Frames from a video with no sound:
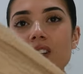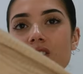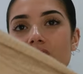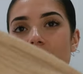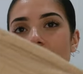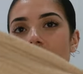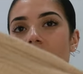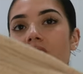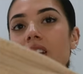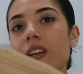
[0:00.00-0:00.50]
I just
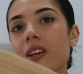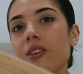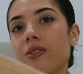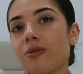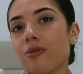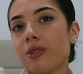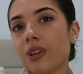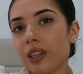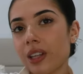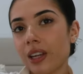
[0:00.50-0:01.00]
think they're
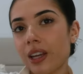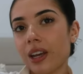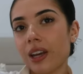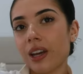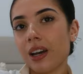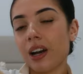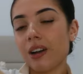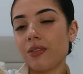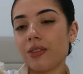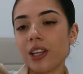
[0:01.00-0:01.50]

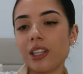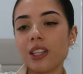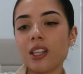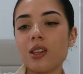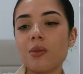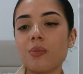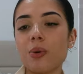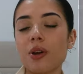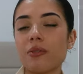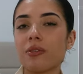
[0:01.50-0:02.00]
really, I feel like
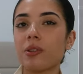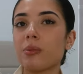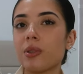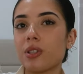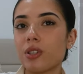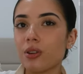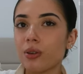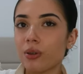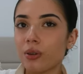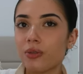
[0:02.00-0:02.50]
they're the perfect
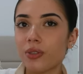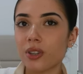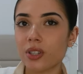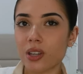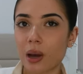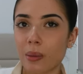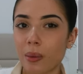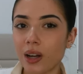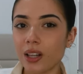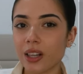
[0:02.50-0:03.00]
material for
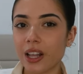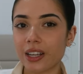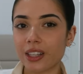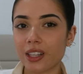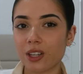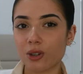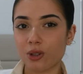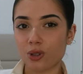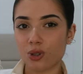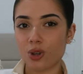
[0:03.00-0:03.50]
summer.
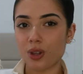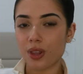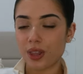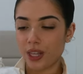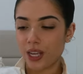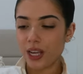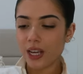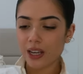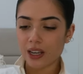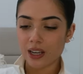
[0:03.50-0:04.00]
Like they're not too
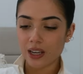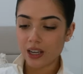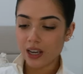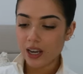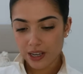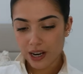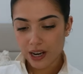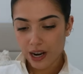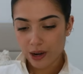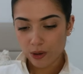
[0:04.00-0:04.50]
thick.
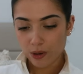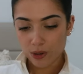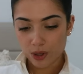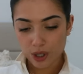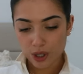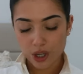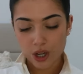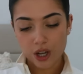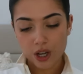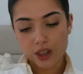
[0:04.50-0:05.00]
And I
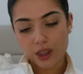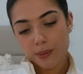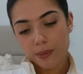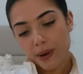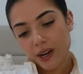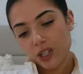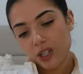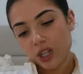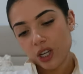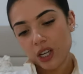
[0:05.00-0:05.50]
also got the
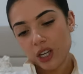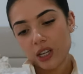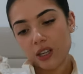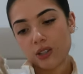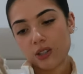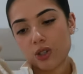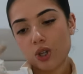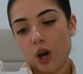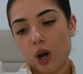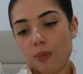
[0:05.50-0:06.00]

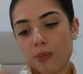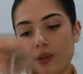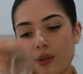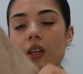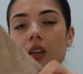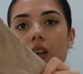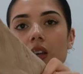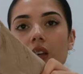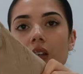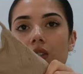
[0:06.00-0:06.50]
matching top.
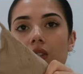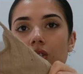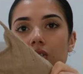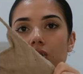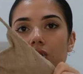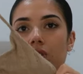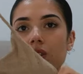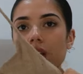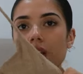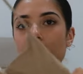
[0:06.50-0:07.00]

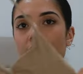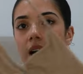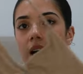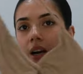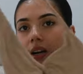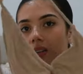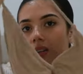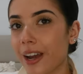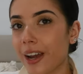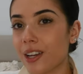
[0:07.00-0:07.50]
Looks like
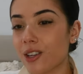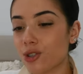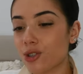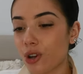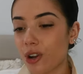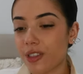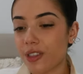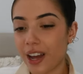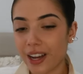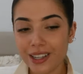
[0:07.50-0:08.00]
that. Okay,
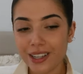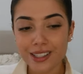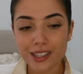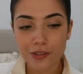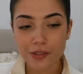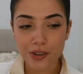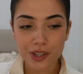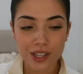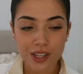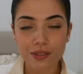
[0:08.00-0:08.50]
so that is
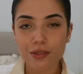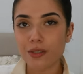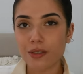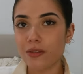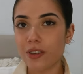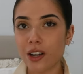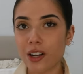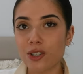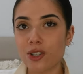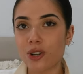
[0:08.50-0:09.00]
everything from
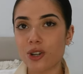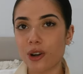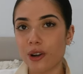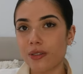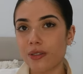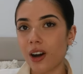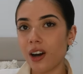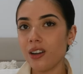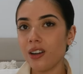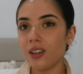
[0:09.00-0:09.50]
Fashion
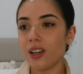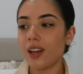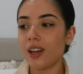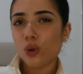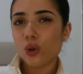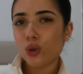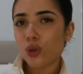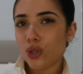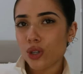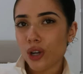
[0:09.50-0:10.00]
Nova.
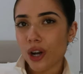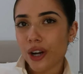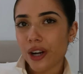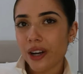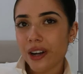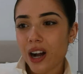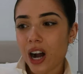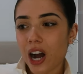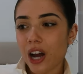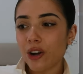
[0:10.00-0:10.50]
Also,
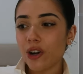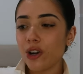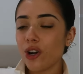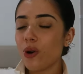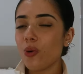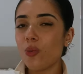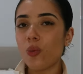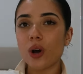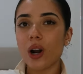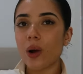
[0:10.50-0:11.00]
I don't
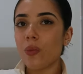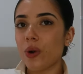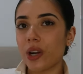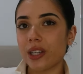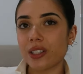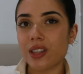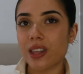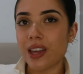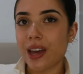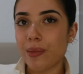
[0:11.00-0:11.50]
know what I'm
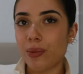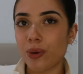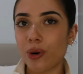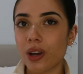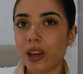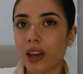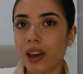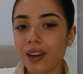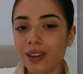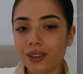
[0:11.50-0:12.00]
wearing to the
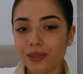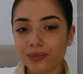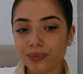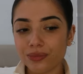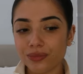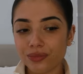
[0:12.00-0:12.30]
airport yet.